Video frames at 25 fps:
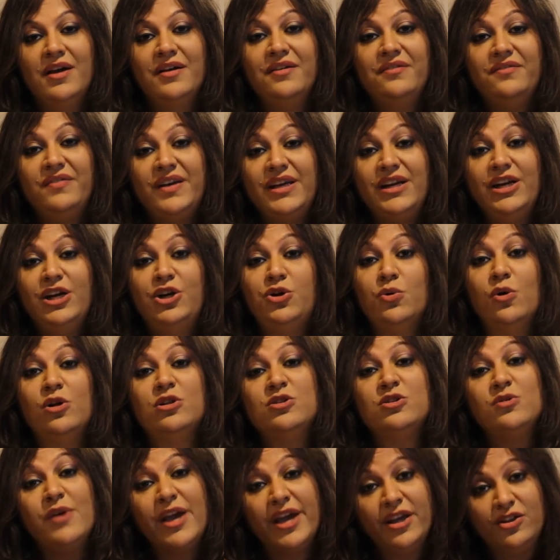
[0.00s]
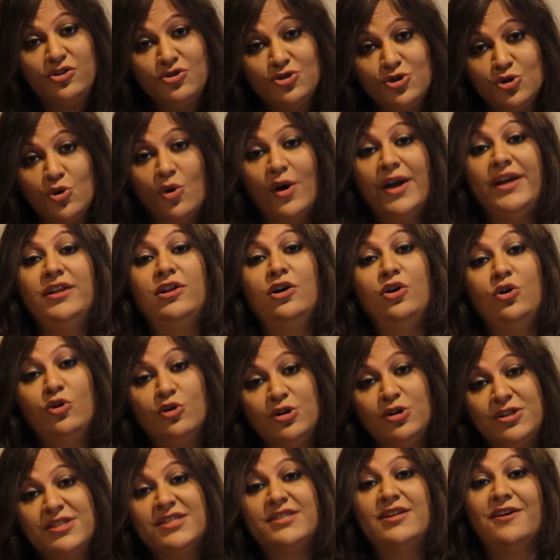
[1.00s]
We need to also enjoy the
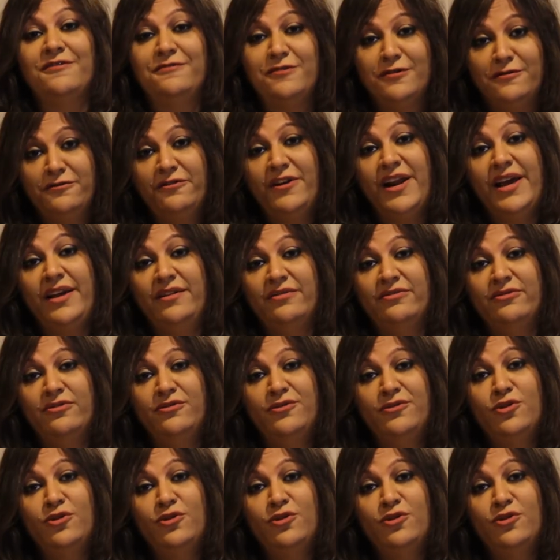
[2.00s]
good stuff of life,